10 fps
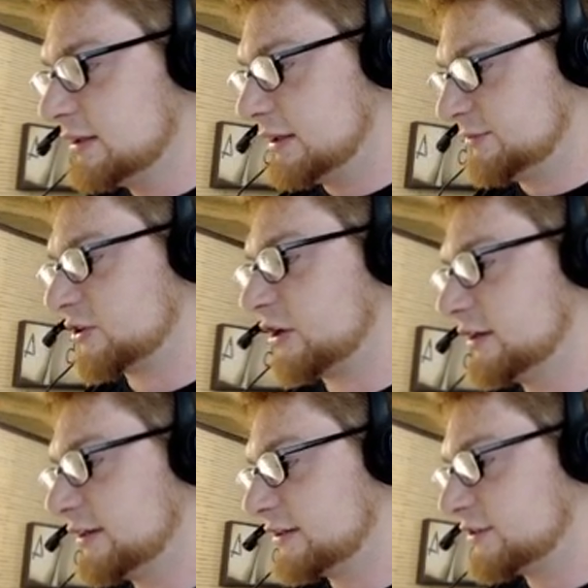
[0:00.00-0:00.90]
I'm sorry,
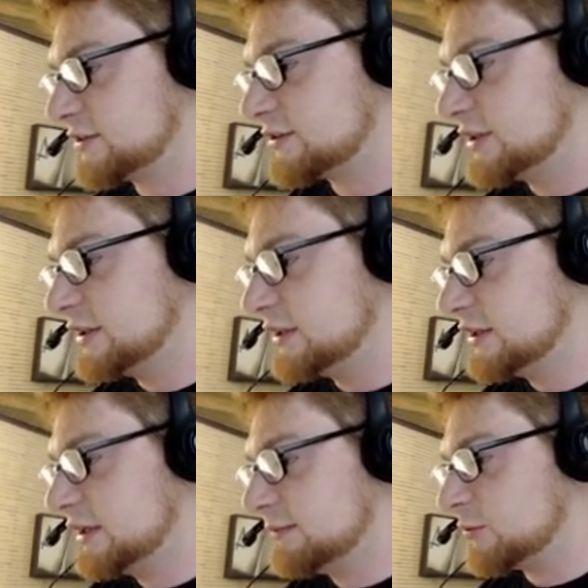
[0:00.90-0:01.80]
that's D,
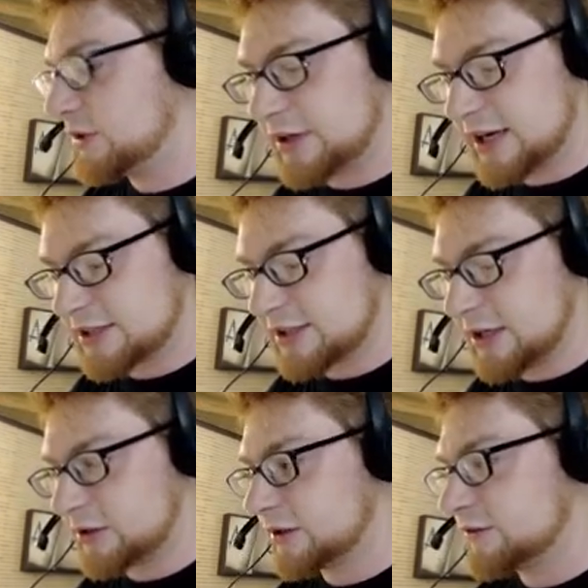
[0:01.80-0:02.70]
but we need to actually
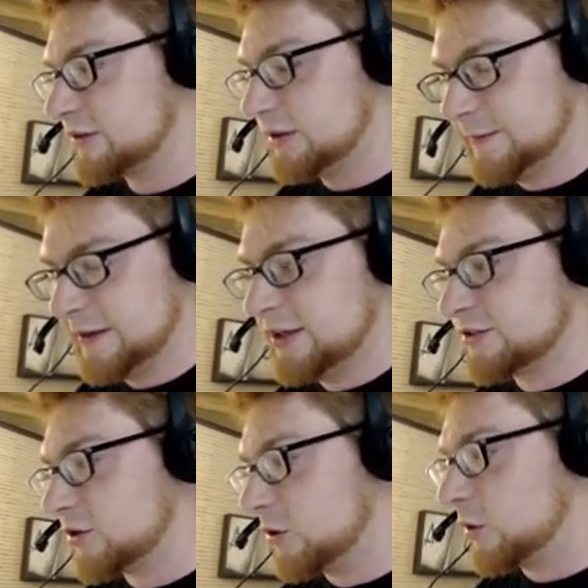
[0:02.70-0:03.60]
calculate phi.
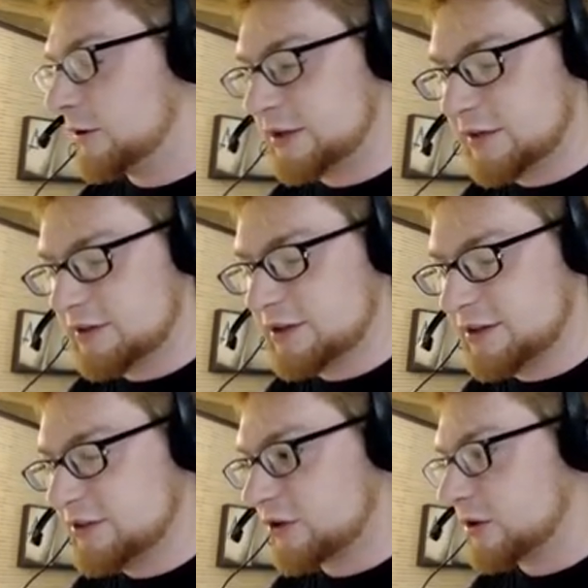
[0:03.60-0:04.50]
So given that
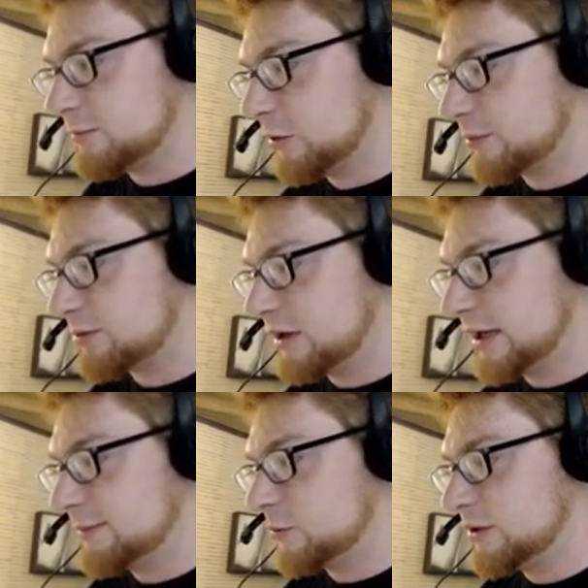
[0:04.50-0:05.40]
these are both
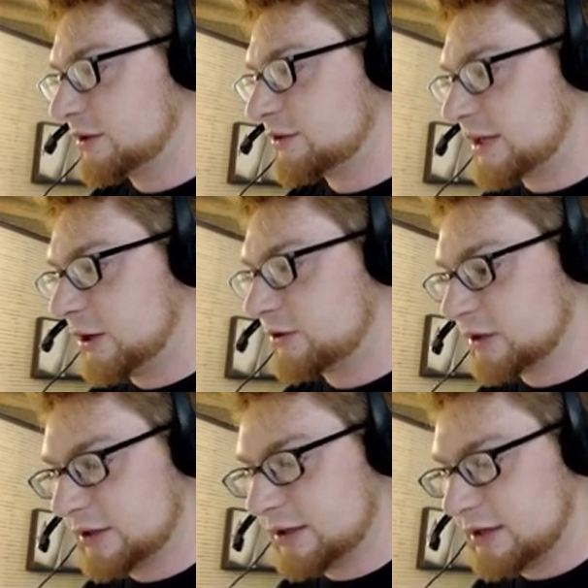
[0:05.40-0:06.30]
prime, we can
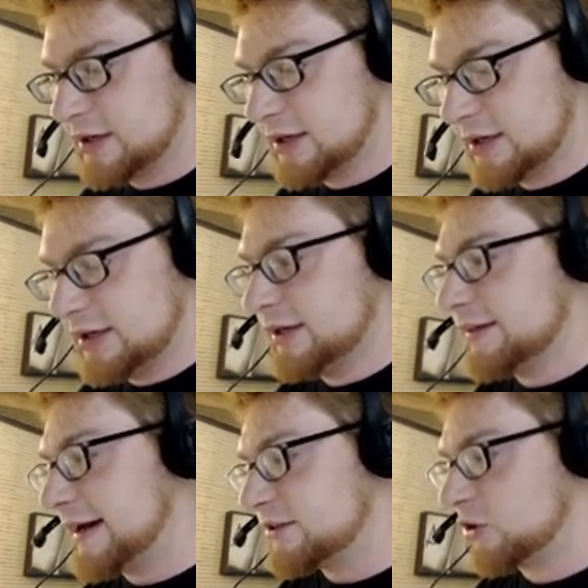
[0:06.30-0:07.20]
calculate
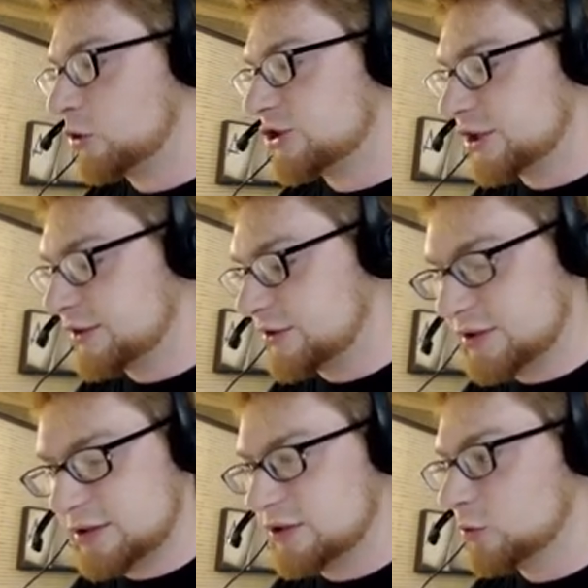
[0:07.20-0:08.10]
that totient,
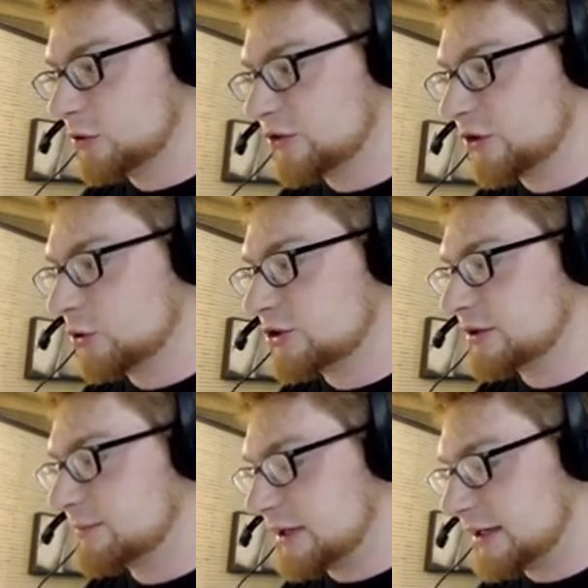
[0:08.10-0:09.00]
Euler's
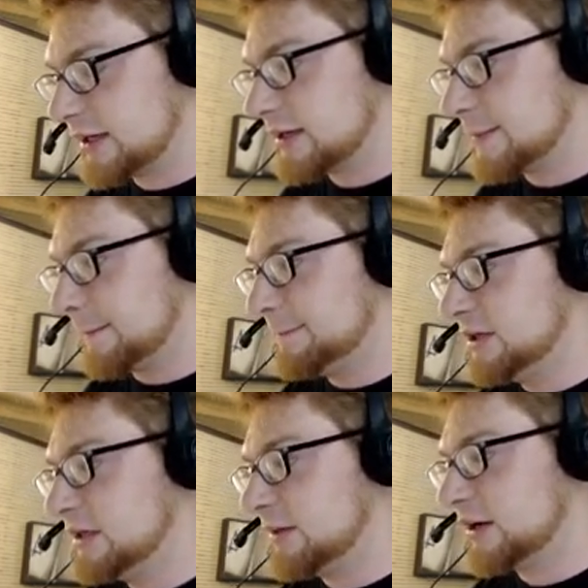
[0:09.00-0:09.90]
totient, by
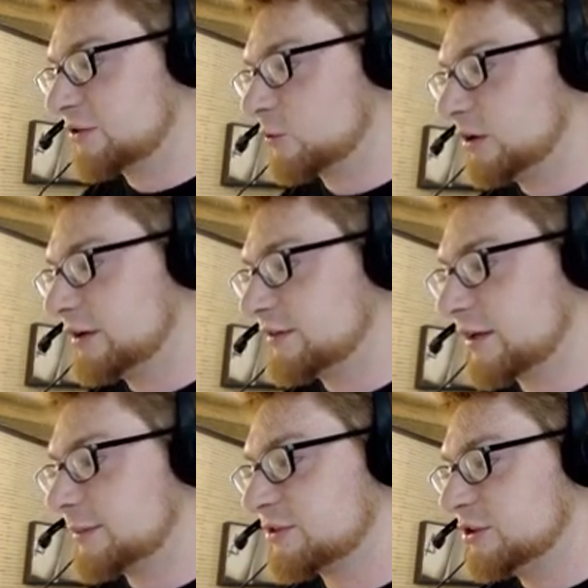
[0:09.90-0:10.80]
P minus 1
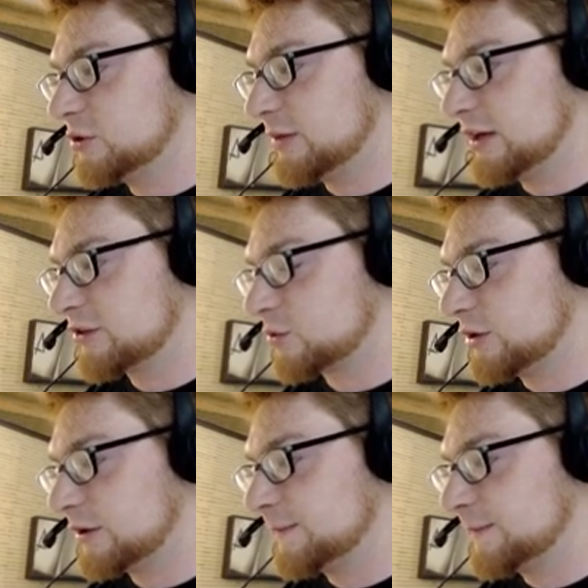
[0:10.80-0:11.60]
times Q minus 1,